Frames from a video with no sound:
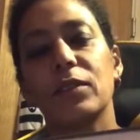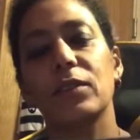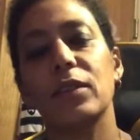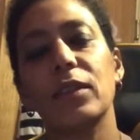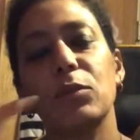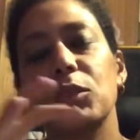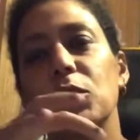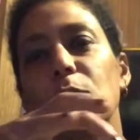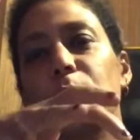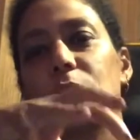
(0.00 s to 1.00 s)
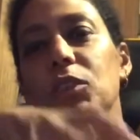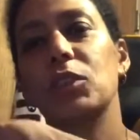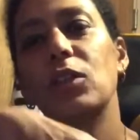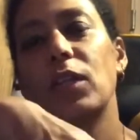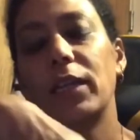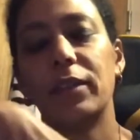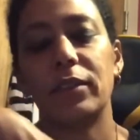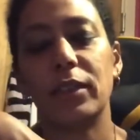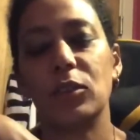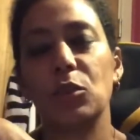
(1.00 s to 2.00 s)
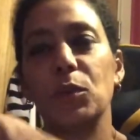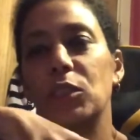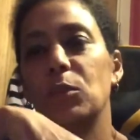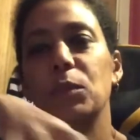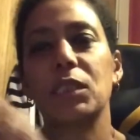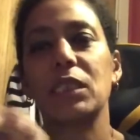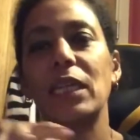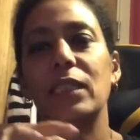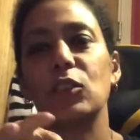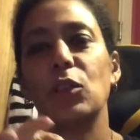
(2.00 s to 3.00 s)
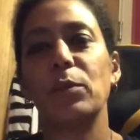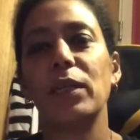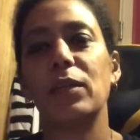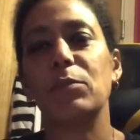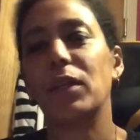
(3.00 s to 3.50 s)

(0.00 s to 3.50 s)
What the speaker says: And I was going to put a skull head on it with some snakes coming out,